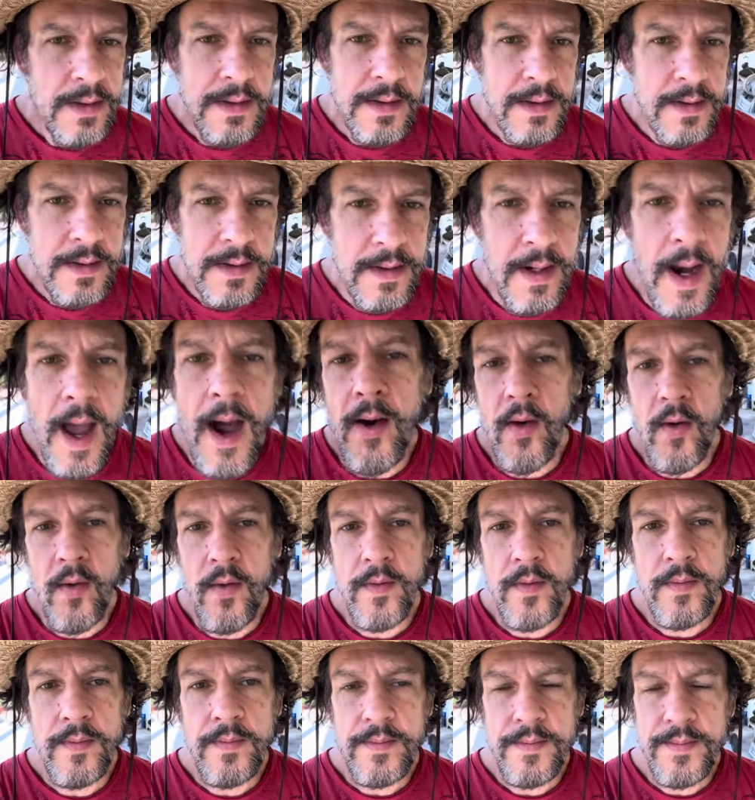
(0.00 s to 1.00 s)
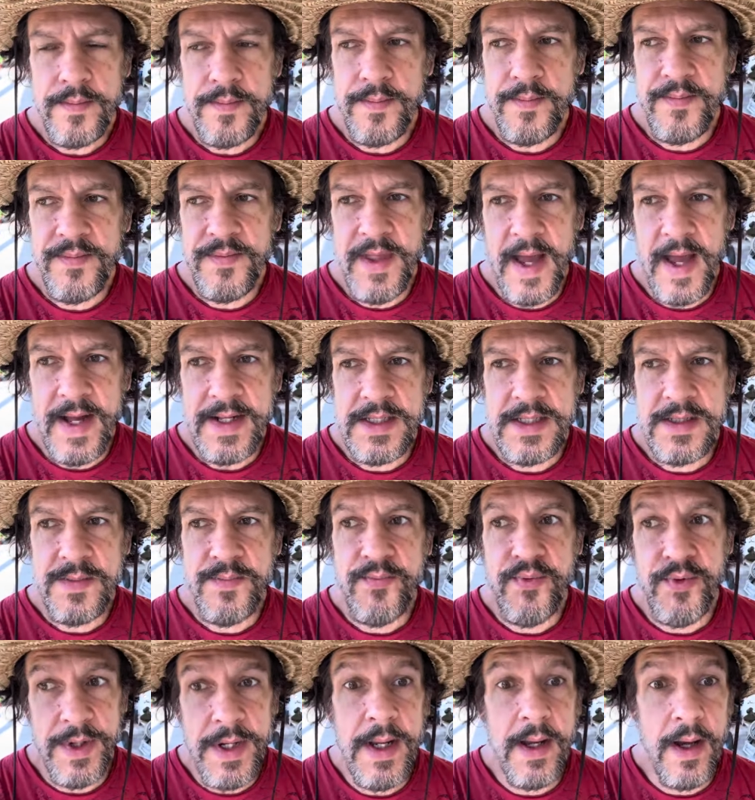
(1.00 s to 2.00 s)
No, that's
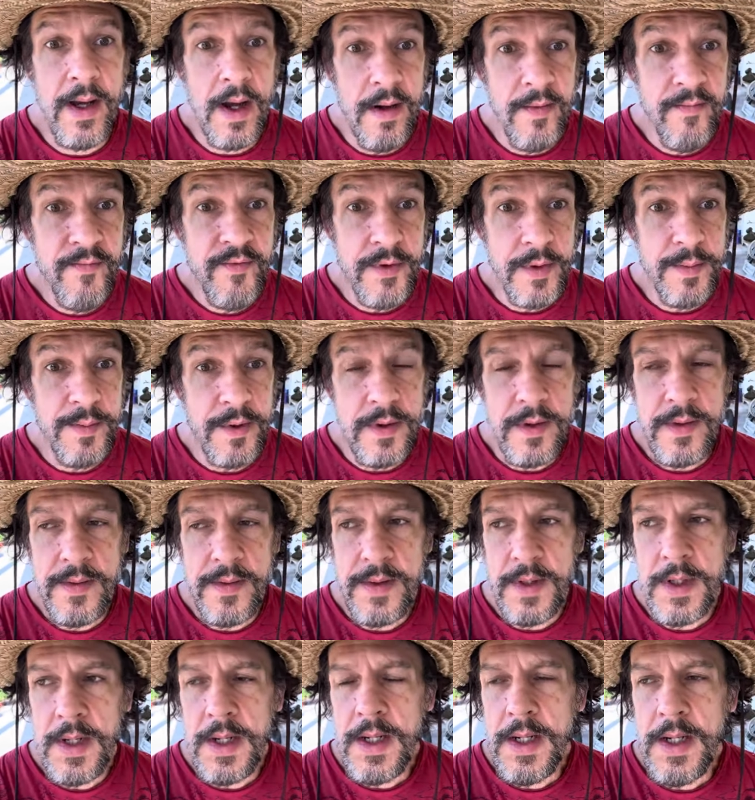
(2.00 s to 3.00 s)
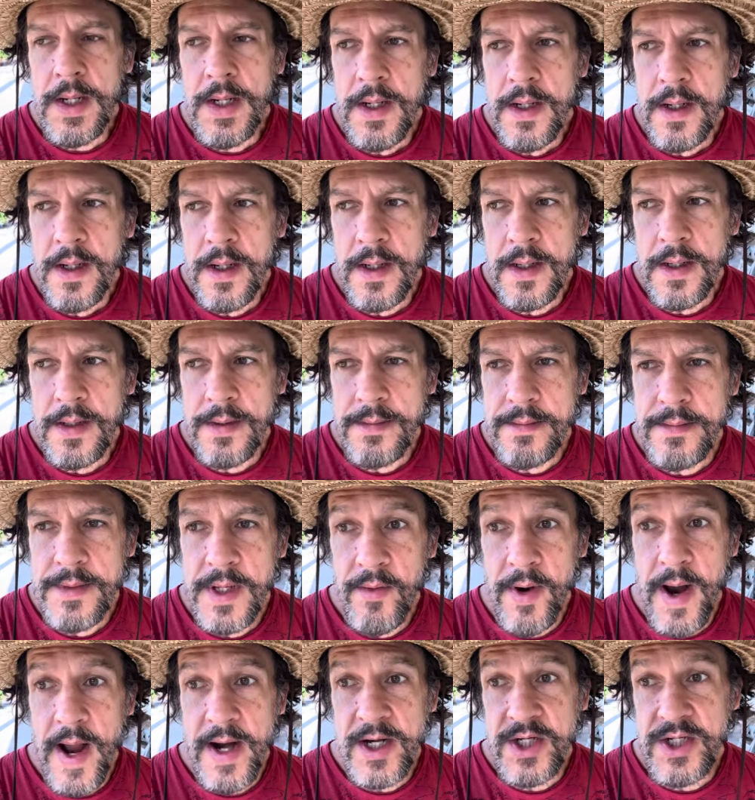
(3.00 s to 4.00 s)
pretty comfortable. Um, they
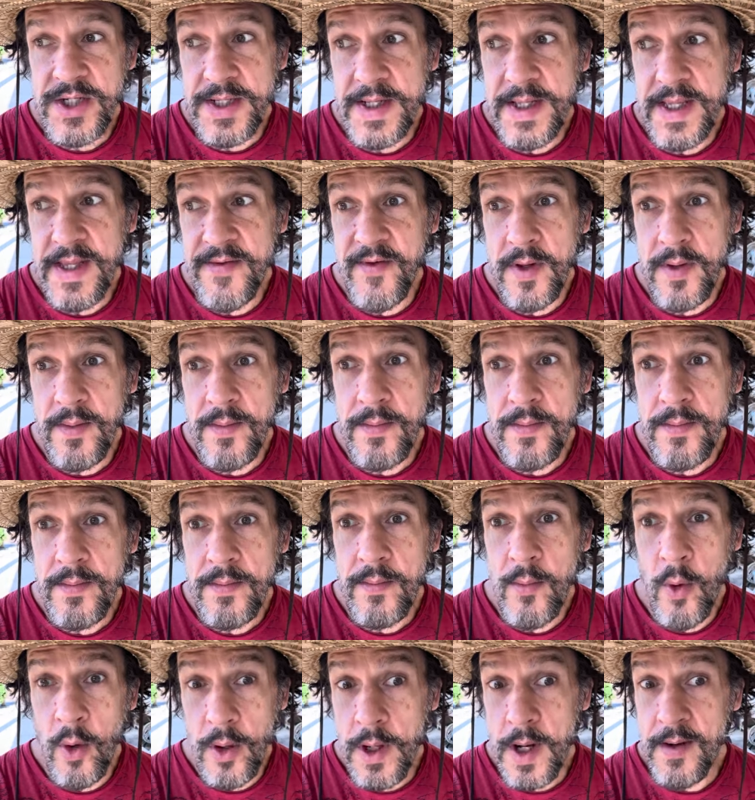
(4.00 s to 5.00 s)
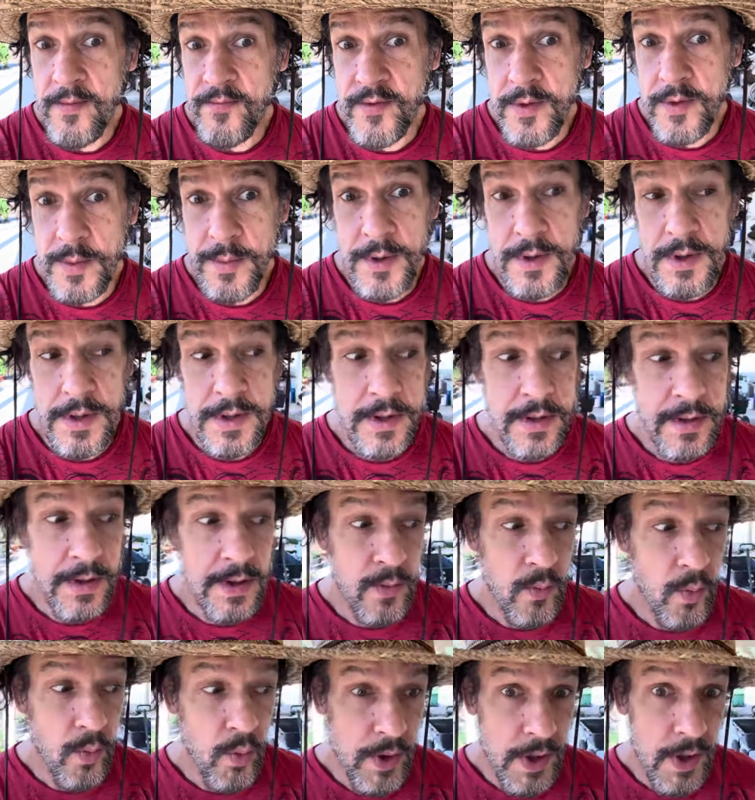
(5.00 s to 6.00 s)
were actually living more comfortably
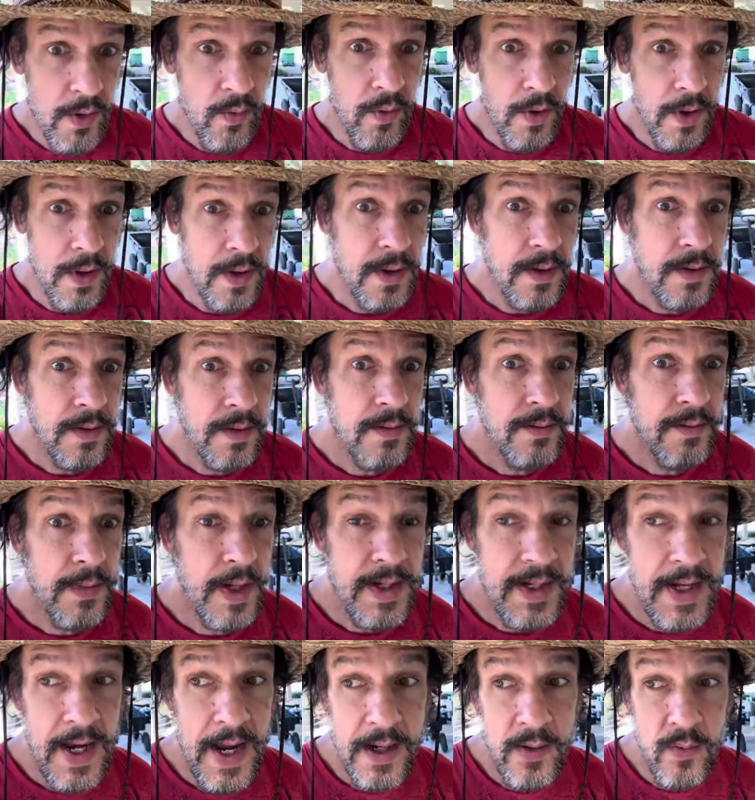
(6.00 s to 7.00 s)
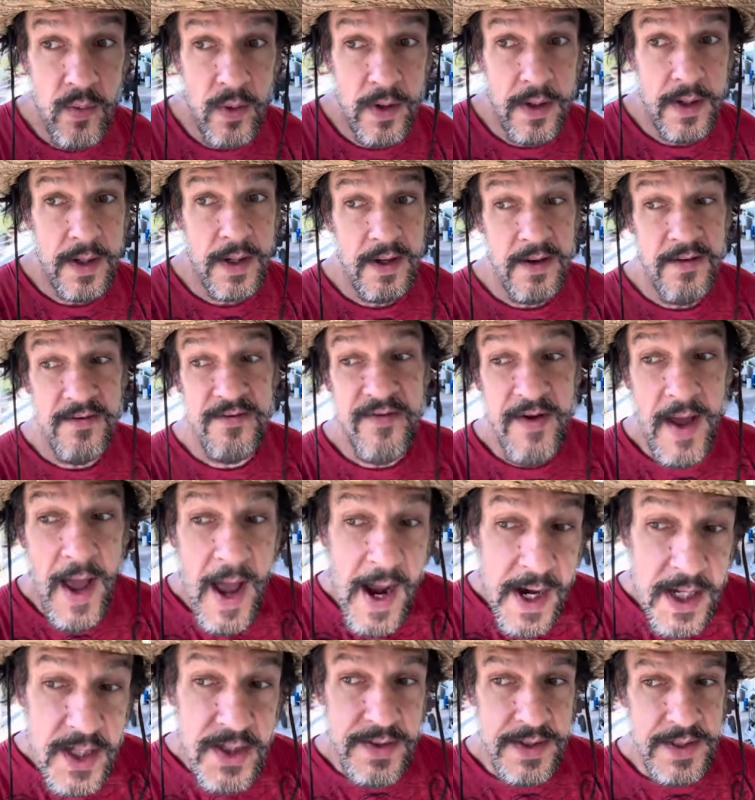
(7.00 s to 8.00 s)
than we were, my dad working a
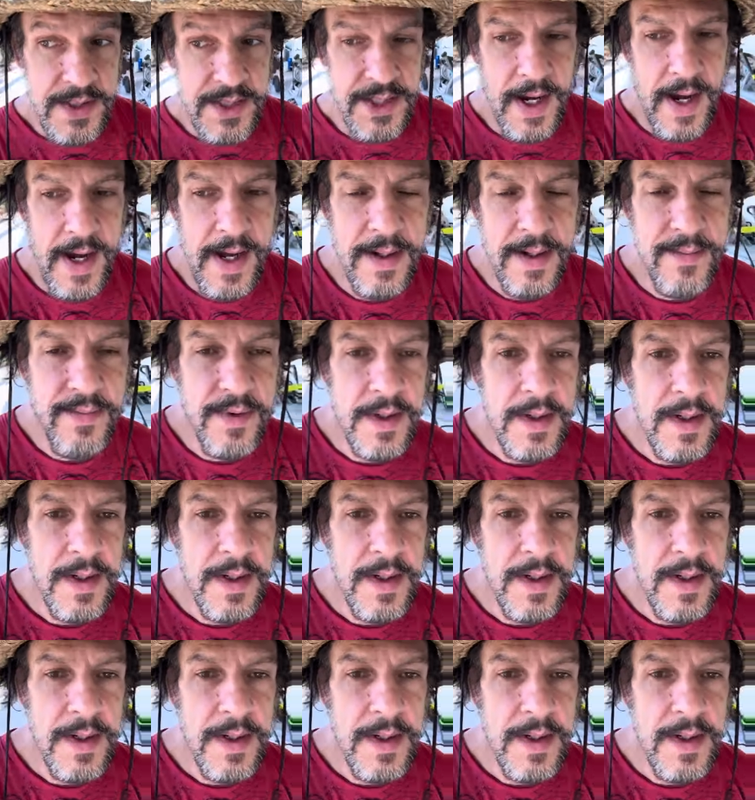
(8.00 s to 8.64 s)
factory job.